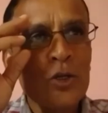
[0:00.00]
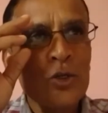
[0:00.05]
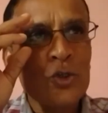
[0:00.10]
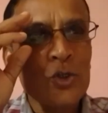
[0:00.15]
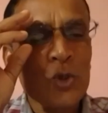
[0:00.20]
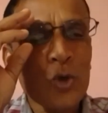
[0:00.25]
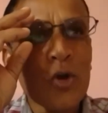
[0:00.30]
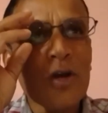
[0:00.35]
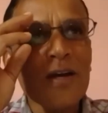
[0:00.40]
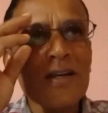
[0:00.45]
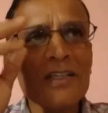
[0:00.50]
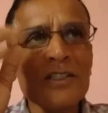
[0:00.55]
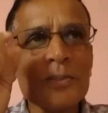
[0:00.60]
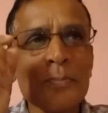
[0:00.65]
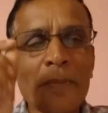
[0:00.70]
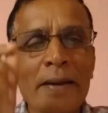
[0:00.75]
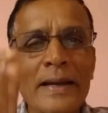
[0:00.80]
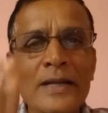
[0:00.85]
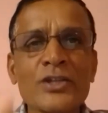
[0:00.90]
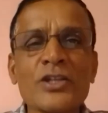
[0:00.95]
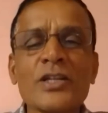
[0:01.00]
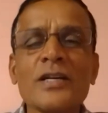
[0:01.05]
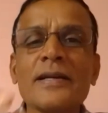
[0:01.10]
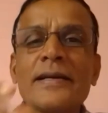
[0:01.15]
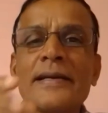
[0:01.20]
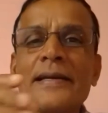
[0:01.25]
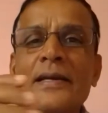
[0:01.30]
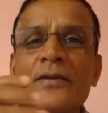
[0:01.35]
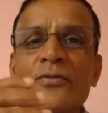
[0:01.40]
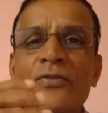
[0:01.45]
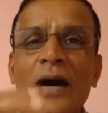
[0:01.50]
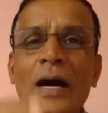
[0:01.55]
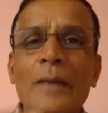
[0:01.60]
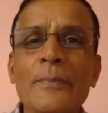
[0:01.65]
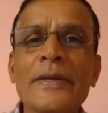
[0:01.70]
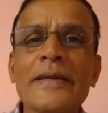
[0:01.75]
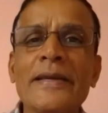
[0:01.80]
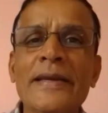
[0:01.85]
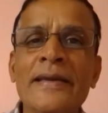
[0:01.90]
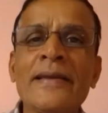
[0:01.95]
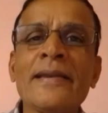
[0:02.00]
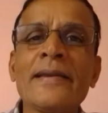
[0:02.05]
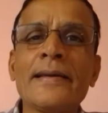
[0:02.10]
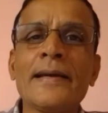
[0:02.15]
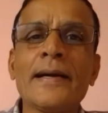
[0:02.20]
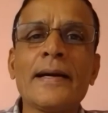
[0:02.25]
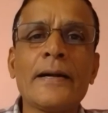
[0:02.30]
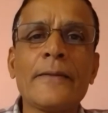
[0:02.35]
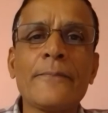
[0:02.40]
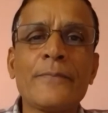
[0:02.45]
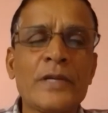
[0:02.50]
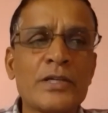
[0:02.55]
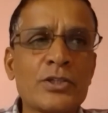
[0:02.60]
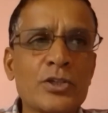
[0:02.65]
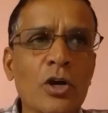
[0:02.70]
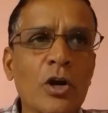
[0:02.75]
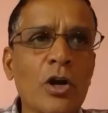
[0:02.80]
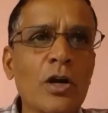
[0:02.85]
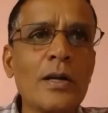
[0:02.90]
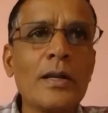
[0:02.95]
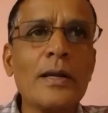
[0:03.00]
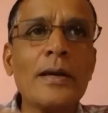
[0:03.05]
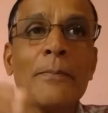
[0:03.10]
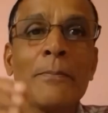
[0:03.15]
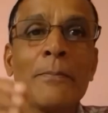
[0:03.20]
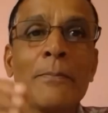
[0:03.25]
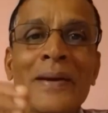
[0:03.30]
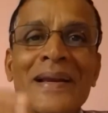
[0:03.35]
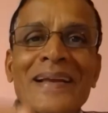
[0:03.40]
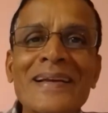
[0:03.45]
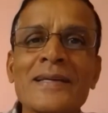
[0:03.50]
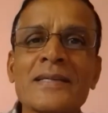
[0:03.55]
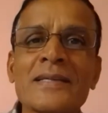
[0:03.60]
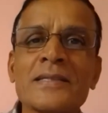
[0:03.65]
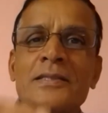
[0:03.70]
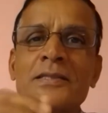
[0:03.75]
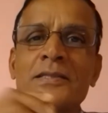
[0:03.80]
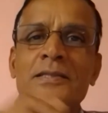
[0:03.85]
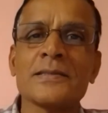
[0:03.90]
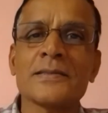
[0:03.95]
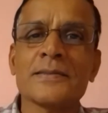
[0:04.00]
Sugar is measured in farming area. It's called bricks.